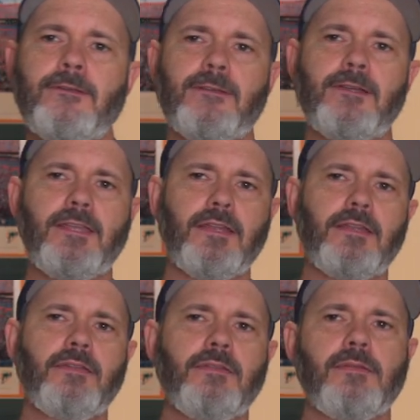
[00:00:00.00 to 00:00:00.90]

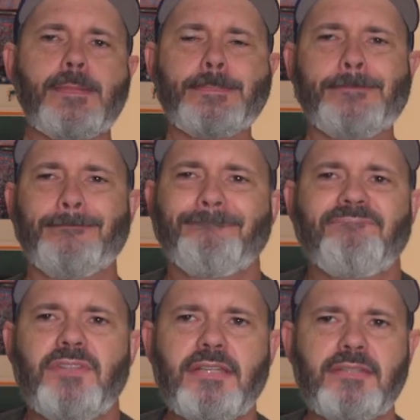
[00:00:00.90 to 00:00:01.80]
again,
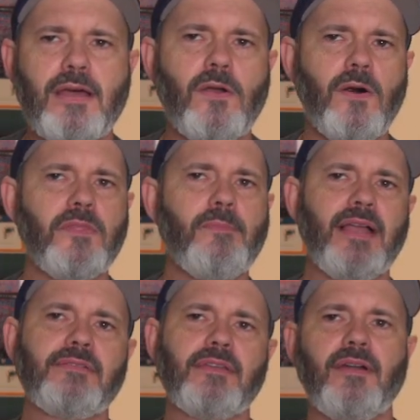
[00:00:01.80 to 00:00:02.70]
it's not all the
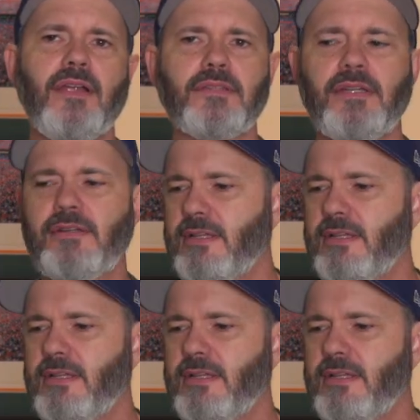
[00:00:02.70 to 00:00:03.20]
bags that are out there.